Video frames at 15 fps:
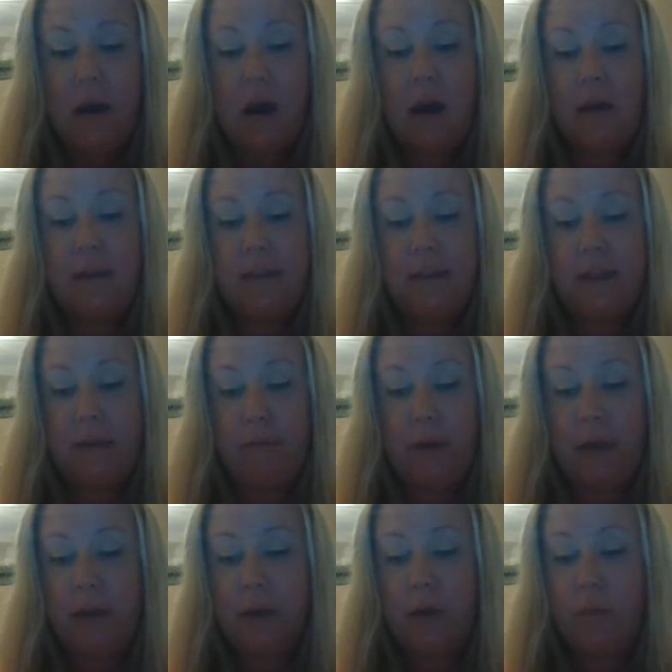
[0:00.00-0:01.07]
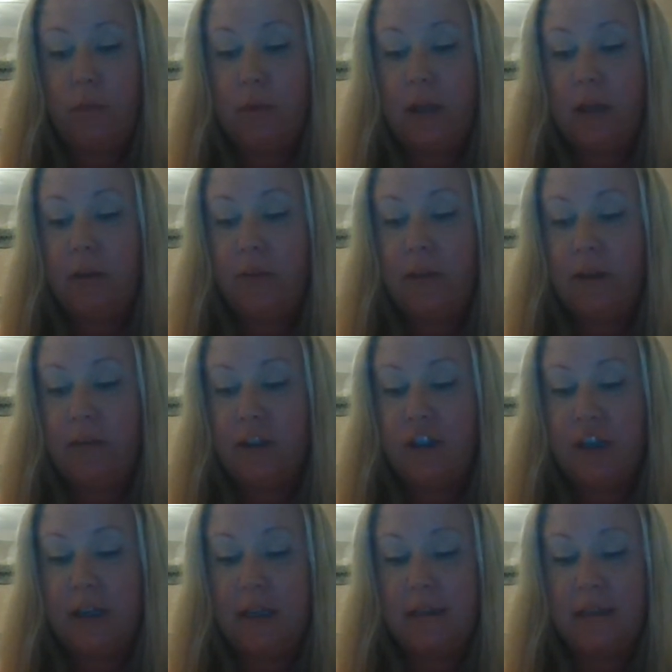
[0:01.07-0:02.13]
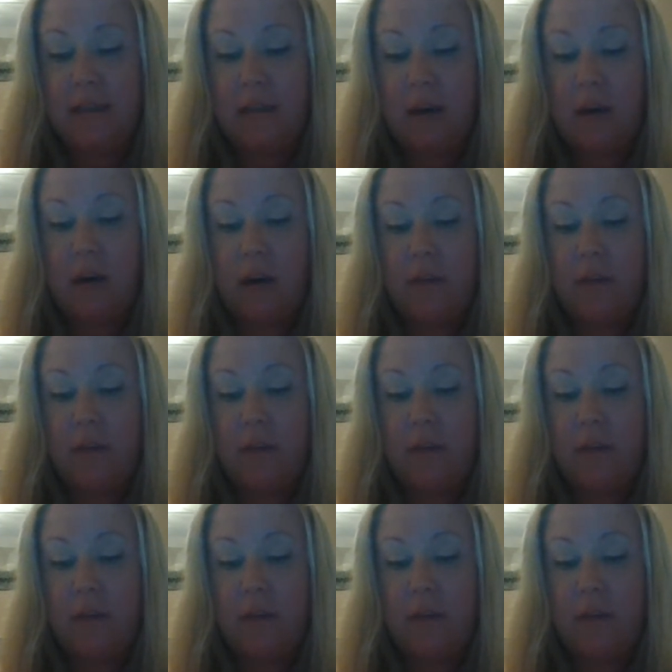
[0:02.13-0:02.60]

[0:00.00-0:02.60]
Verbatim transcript: Honestly, reader, what do you think the chances are